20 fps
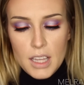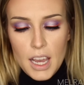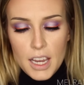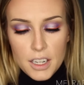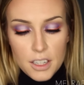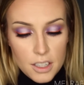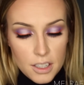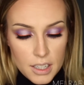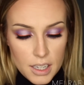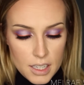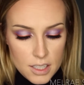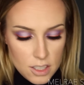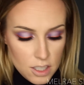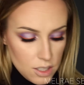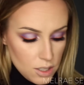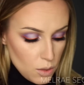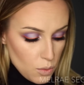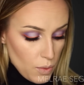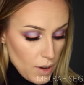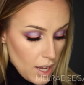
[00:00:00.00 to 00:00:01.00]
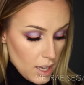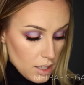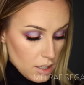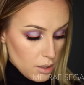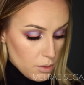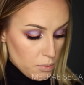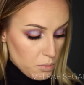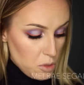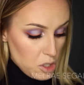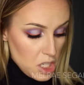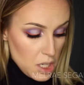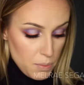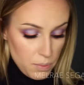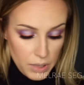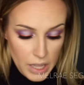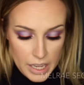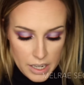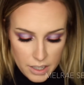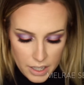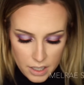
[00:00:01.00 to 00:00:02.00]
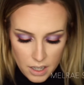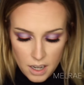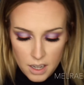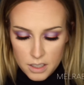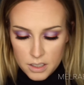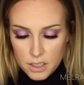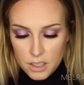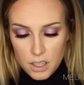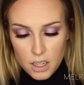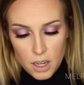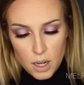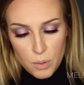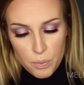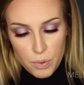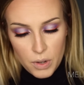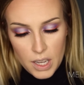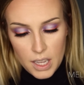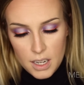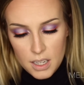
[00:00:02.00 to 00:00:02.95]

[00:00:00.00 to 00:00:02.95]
liner is just a random cheap liner I got in Europe.